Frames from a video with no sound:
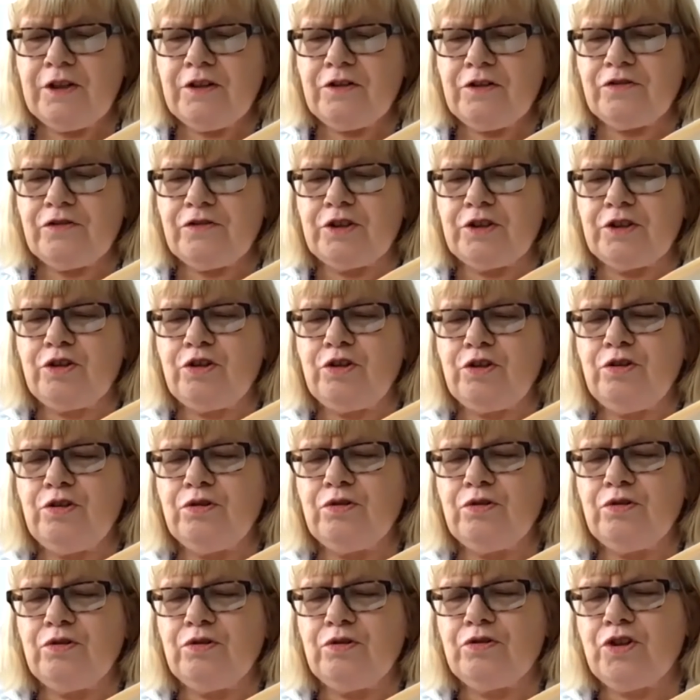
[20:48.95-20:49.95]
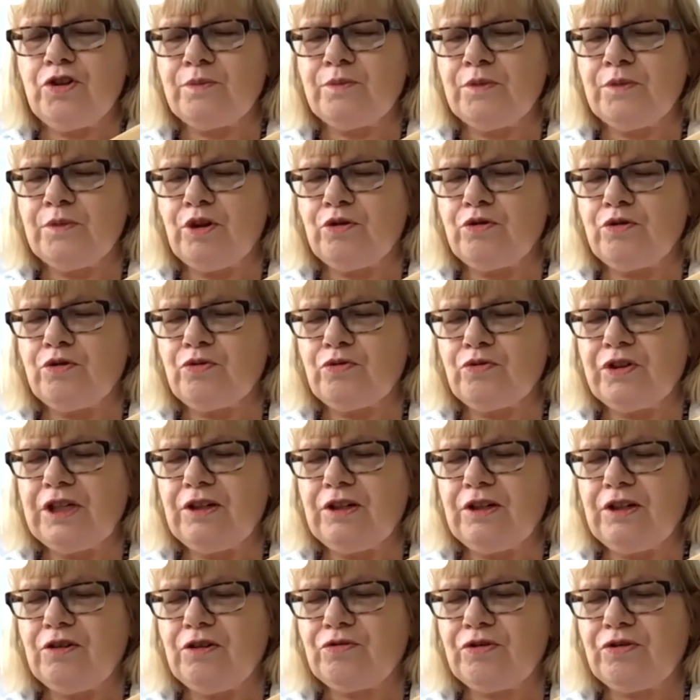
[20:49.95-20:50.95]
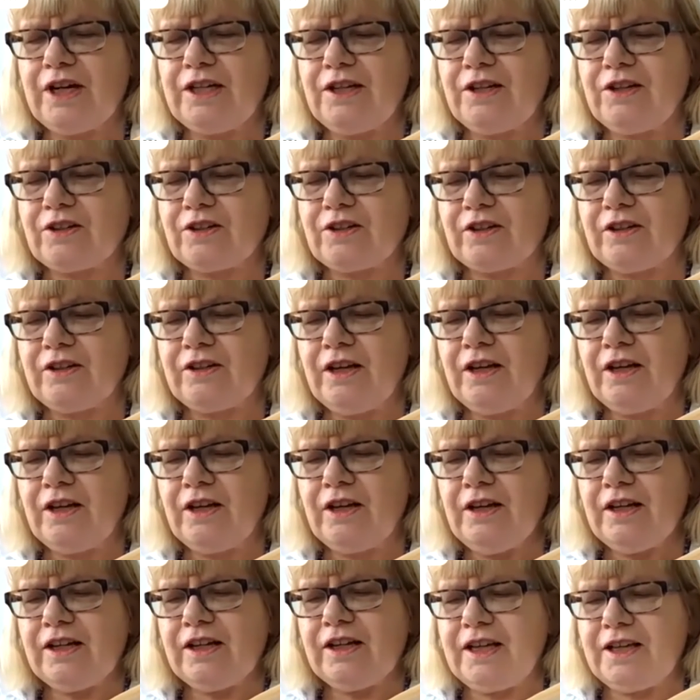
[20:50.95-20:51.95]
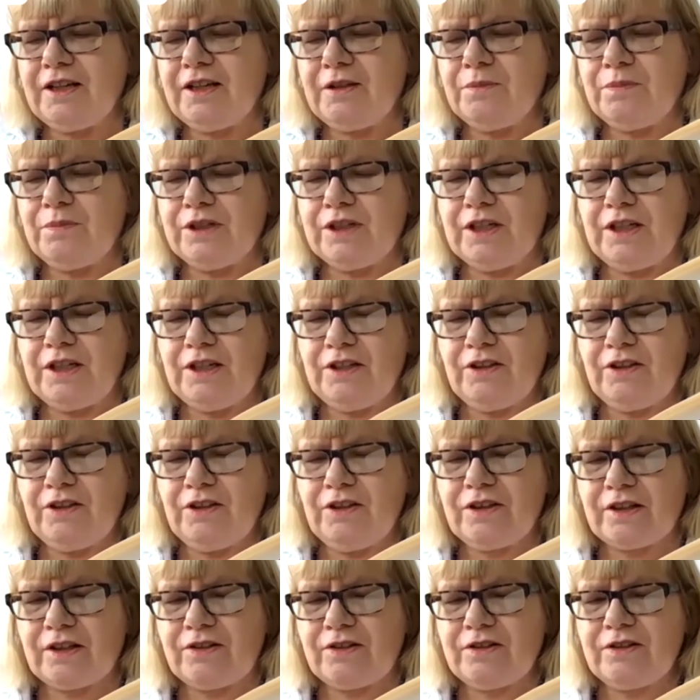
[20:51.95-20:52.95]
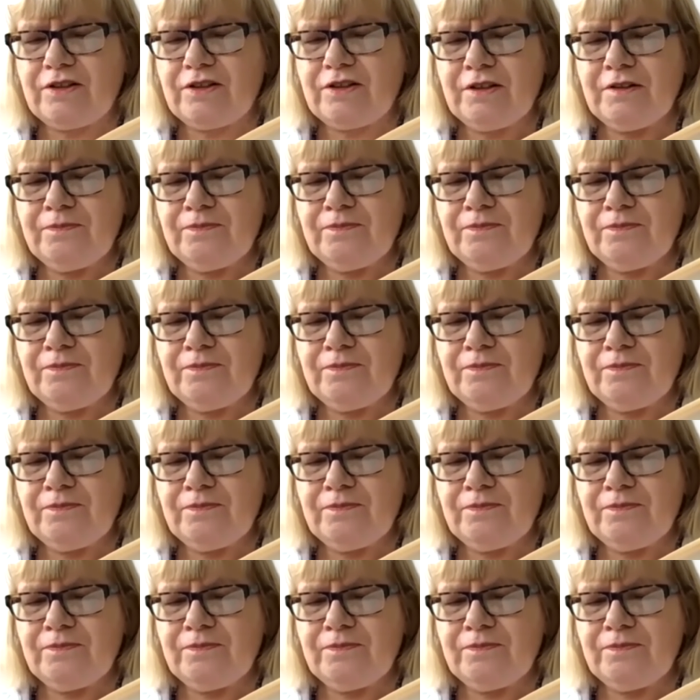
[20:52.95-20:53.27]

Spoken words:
for a huge smouldering crater lay beneath us.